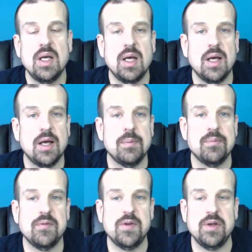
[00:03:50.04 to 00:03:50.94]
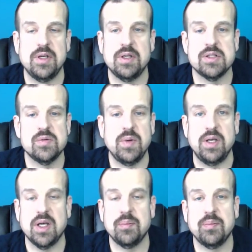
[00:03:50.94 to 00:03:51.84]
If you need to sweeten
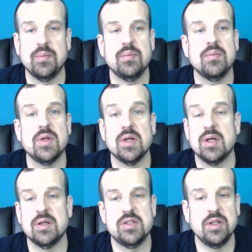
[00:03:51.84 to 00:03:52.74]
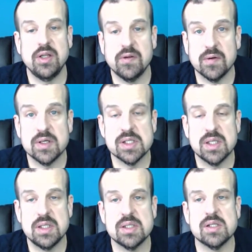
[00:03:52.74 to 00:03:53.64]
up the chili, for
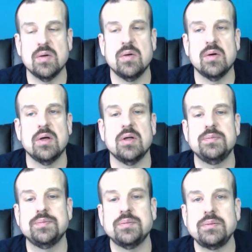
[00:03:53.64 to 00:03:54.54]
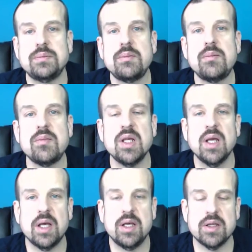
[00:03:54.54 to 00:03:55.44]
instance, or
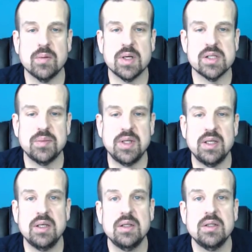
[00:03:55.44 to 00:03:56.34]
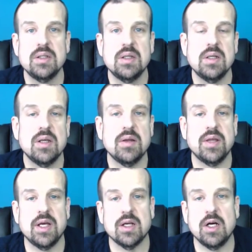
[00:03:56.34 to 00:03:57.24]
another recipe
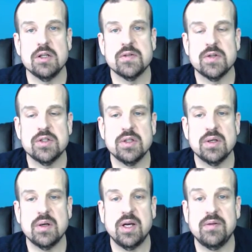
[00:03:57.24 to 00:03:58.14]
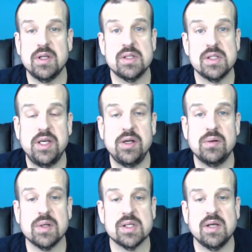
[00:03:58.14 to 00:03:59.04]
that calls for sugar and everything's
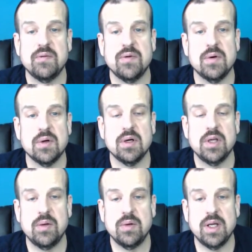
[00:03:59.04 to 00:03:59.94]
keto except for, it